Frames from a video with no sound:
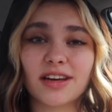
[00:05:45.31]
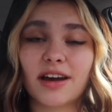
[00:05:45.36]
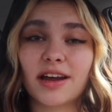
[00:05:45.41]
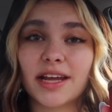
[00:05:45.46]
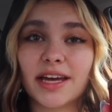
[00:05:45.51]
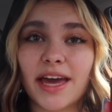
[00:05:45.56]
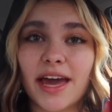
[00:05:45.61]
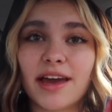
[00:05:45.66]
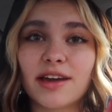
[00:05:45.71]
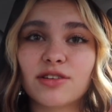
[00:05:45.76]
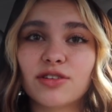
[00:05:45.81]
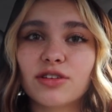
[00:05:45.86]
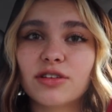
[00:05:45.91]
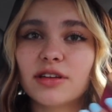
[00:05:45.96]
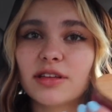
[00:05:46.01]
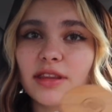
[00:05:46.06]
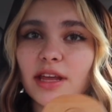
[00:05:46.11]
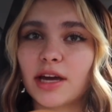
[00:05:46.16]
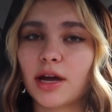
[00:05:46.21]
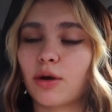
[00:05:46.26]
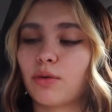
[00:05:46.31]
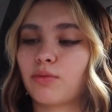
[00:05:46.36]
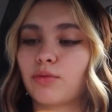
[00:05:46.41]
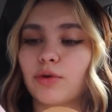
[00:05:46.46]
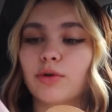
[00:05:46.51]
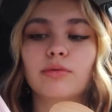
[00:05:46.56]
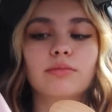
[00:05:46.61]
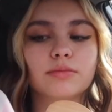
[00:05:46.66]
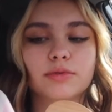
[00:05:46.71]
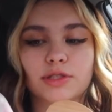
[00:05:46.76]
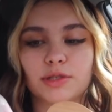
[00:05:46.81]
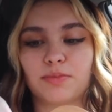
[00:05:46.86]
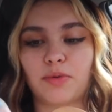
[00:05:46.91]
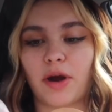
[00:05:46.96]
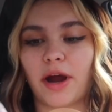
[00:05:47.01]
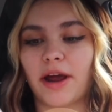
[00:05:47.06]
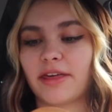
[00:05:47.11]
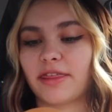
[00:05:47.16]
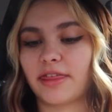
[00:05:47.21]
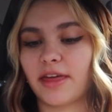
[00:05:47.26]
I got a candle and like a room
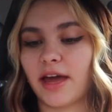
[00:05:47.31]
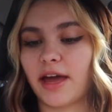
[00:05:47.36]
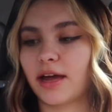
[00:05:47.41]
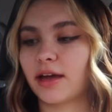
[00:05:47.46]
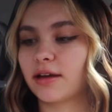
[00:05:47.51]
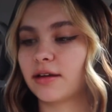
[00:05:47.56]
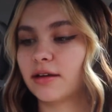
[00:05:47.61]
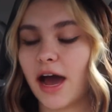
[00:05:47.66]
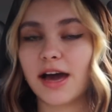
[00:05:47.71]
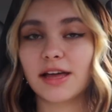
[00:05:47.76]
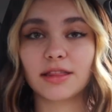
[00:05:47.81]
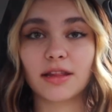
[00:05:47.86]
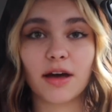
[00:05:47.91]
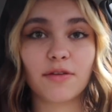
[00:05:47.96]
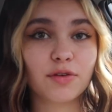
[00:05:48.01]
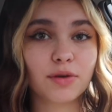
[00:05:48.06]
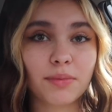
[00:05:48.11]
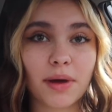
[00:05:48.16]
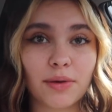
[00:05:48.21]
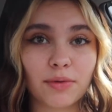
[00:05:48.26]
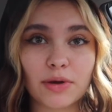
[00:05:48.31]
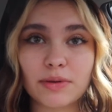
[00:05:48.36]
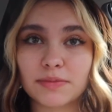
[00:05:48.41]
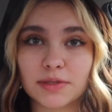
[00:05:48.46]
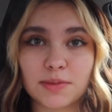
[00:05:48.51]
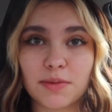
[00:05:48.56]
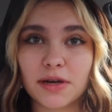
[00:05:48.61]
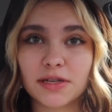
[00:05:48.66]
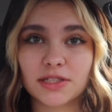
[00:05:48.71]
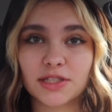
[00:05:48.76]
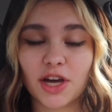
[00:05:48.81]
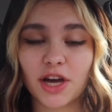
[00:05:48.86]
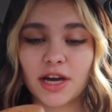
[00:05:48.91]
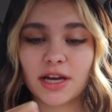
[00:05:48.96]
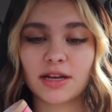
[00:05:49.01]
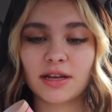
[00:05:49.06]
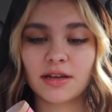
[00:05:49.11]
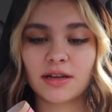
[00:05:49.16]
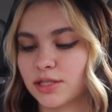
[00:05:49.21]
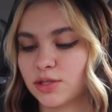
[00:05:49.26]
spray thing. I love when my room smells
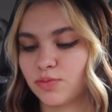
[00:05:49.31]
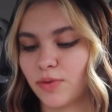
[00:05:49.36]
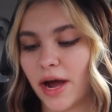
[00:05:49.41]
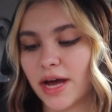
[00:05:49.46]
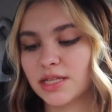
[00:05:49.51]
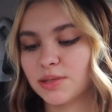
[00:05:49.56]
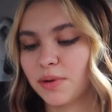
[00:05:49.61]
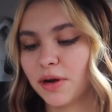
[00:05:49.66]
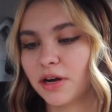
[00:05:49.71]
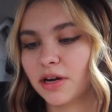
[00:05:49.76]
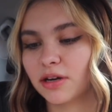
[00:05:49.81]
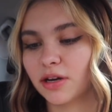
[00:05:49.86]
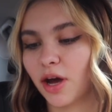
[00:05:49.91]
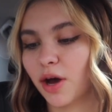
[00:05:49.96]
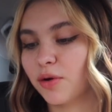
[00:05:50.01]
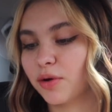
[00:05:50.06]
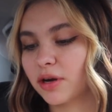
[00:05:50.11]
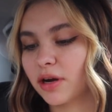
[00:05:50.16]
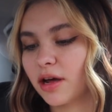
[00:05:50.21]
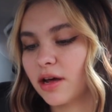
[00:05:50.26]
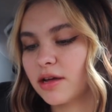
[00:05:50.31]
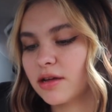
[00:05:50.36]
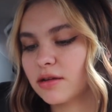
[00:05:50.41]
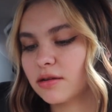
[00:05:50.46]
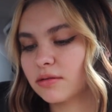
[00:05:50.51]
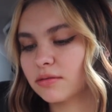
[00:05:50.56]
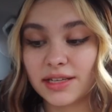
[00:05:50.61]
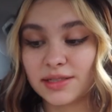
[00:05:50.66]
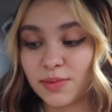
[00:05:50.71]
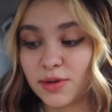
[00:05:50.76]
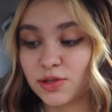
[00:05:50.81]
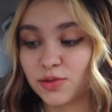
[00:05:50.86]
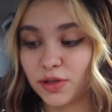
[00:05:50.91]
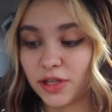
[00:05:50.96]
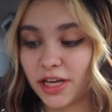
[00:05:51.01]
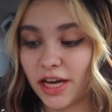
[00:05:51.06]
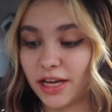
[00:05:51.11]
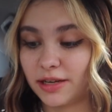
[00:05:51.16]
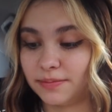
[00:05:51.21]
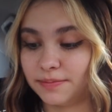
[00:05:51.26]
good. It's raspberry and coconut. It smells
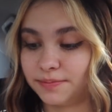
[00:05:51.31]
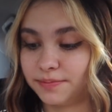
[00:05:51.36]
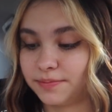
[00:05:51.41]
really good.